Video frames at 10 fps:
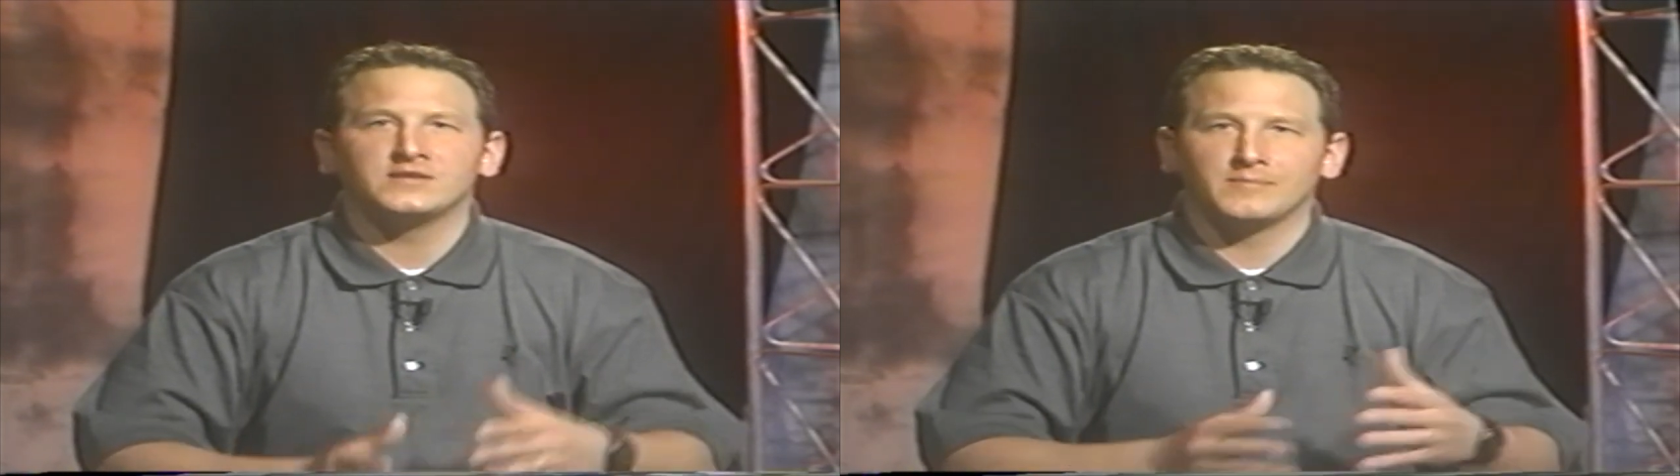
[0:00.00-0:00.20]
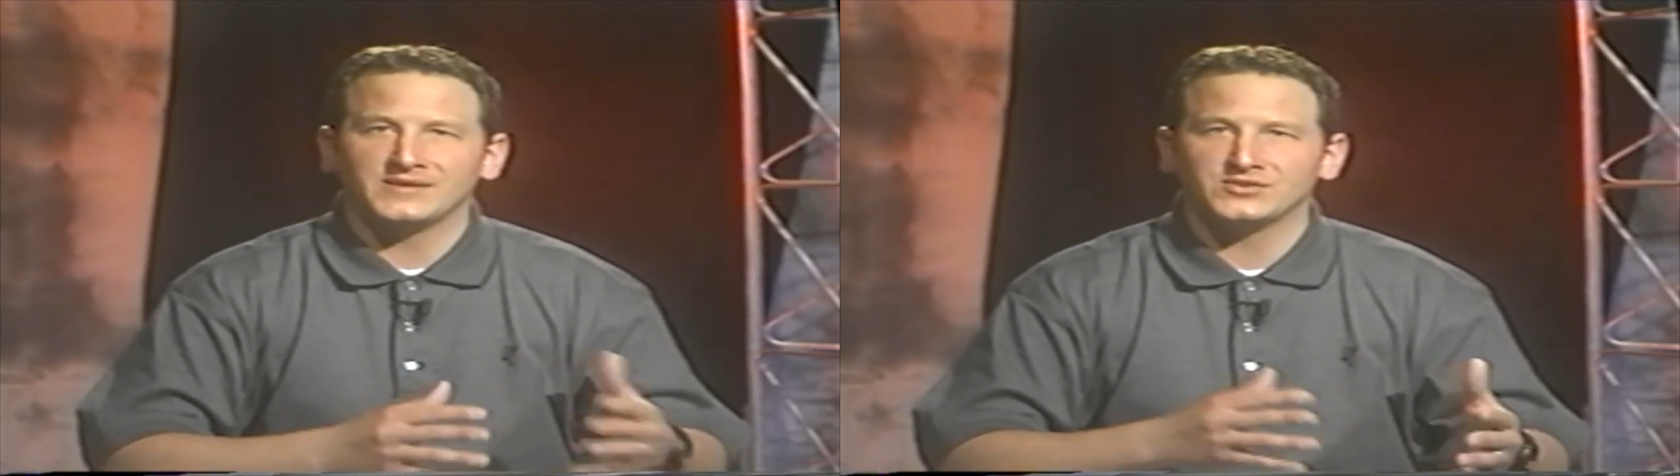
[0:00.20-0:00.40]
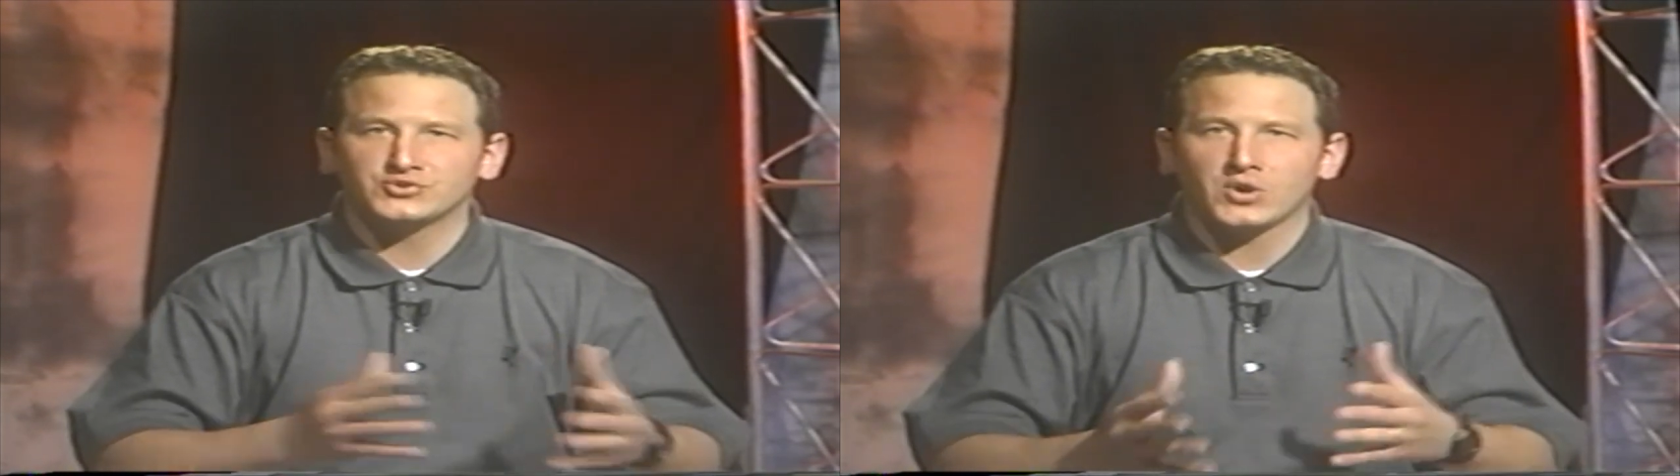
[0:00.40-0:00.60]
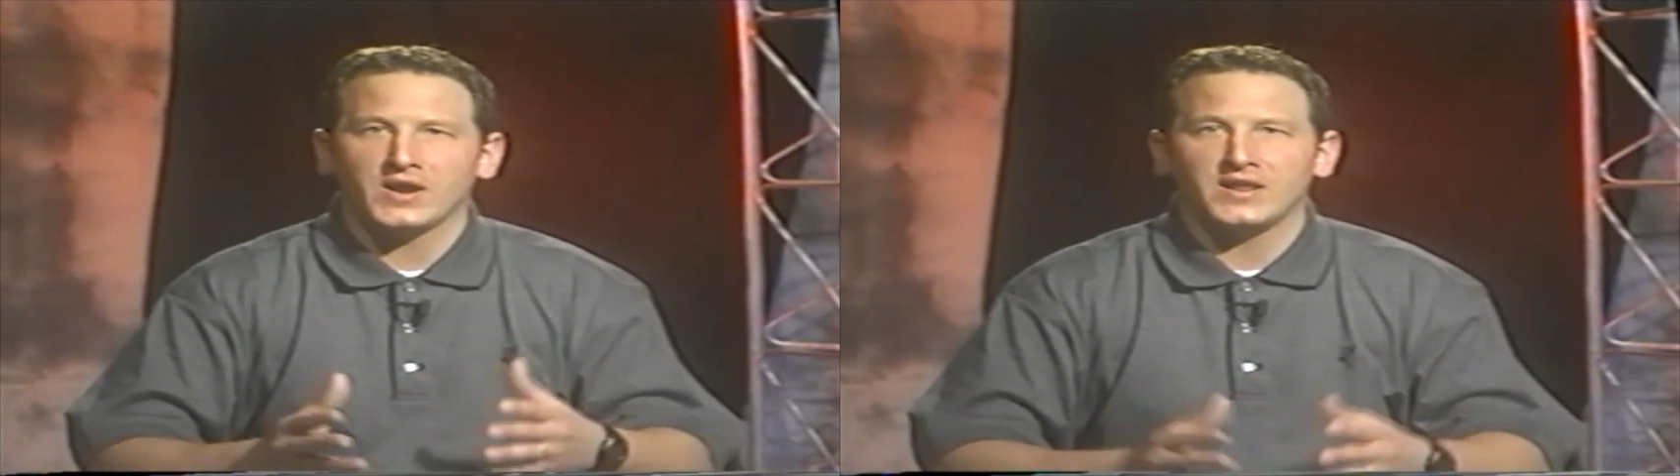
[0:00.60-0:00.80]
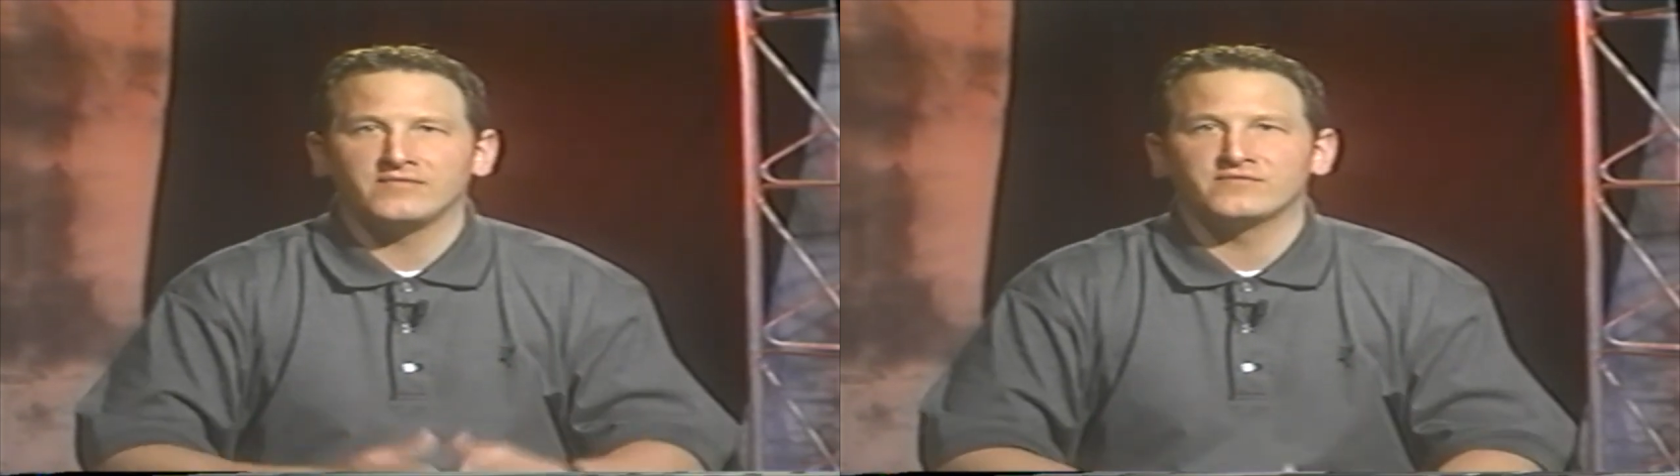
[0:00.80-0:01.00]
to make the
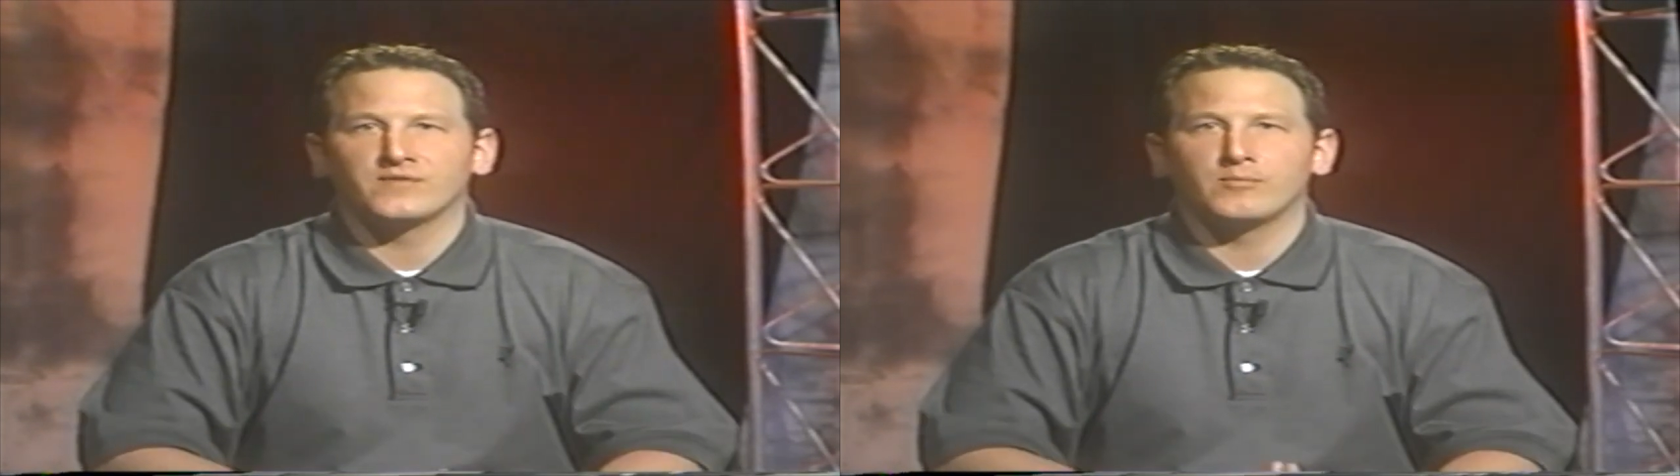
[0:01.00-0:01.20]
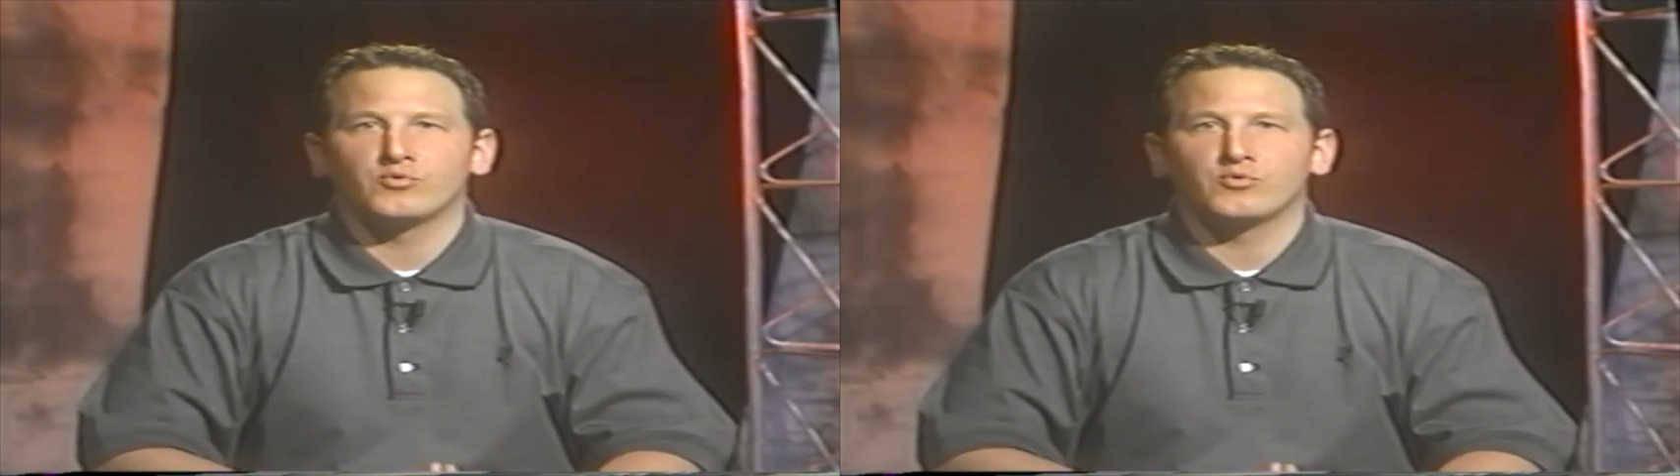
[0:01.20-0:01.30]
trade even from a